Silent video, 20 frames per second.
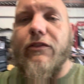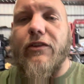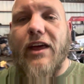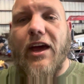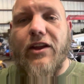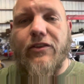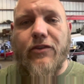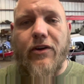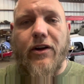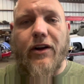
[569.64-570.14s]

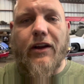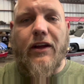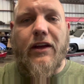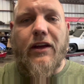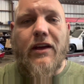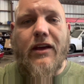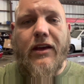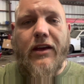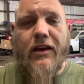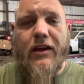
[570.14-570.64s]
that truck.
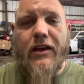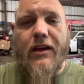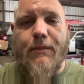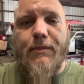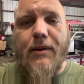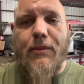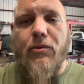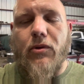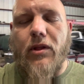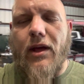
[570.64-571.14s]
And
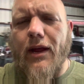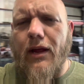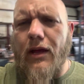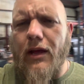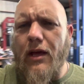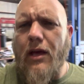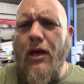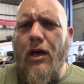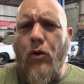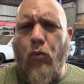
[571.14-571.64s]
people are like,
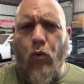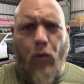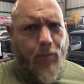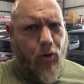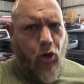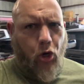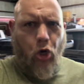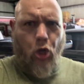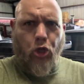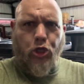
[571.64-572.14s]
well,
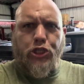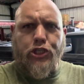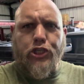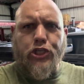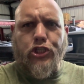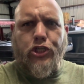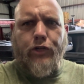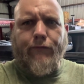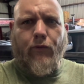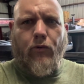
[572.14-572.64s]
put it on the
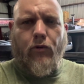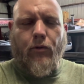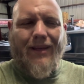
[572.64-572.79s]
64.